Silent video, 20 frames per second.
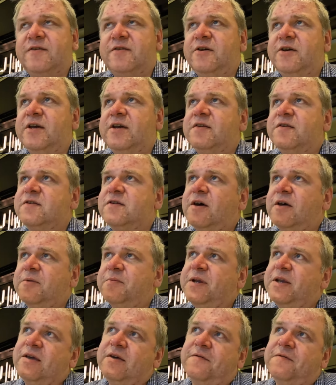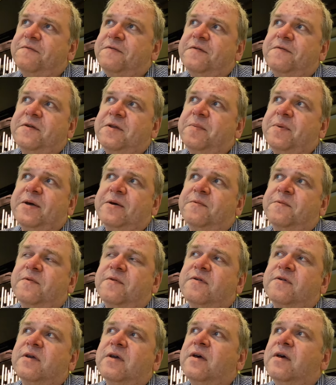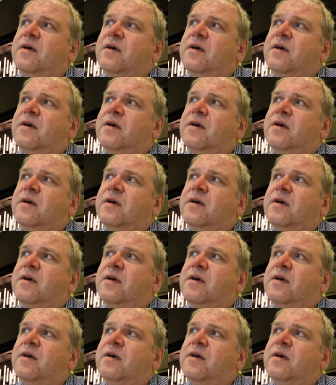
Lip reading: So you can start the bidding at £50